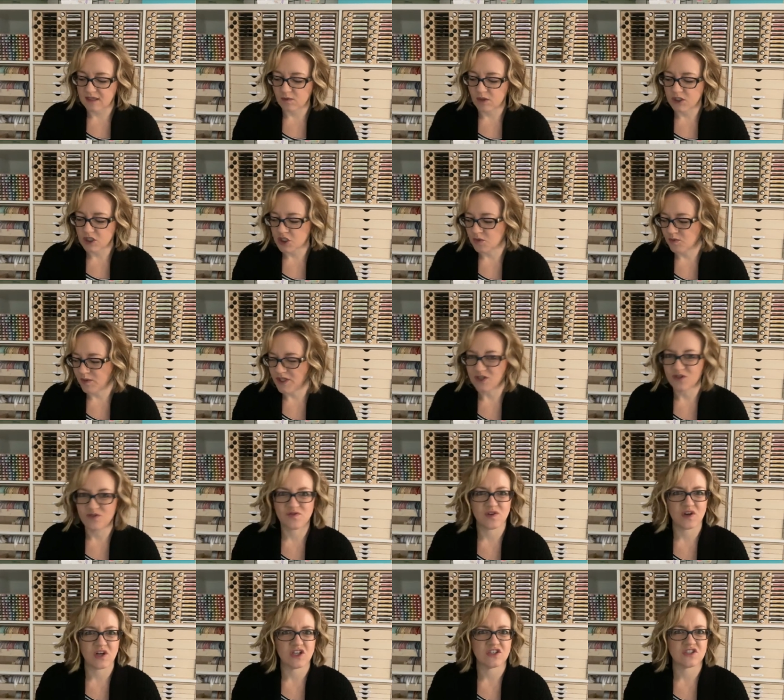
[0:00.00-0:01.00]
What should we do
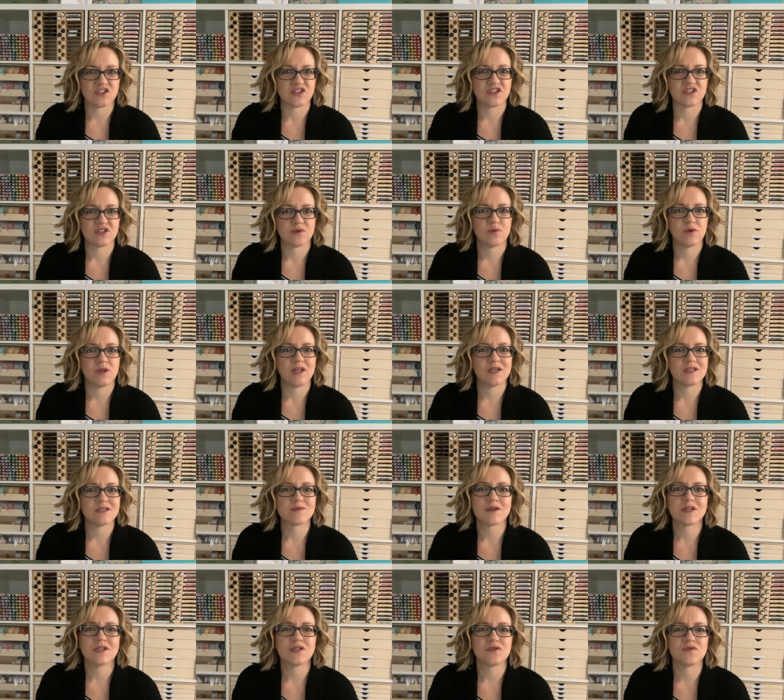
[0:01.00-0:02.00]
first? What do you guys
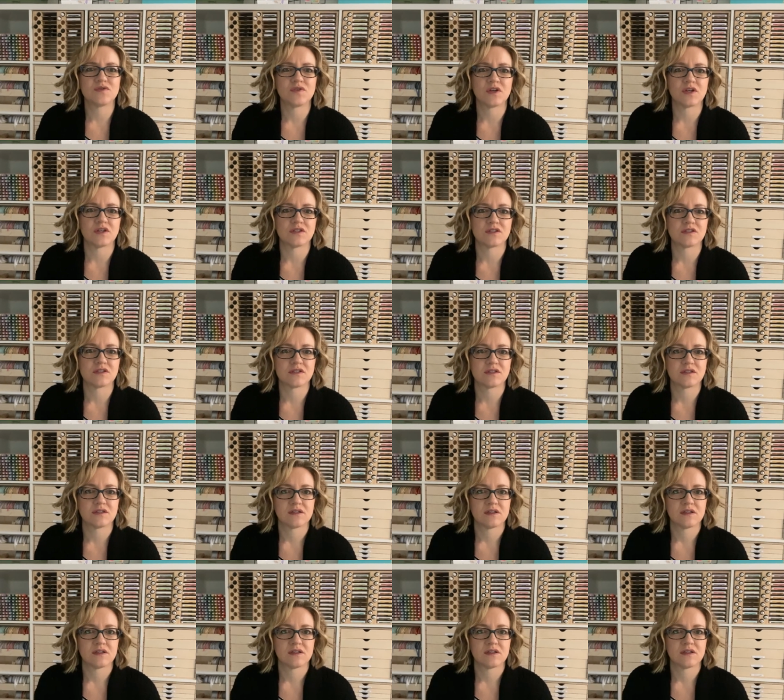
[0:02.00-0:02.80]
want to do first?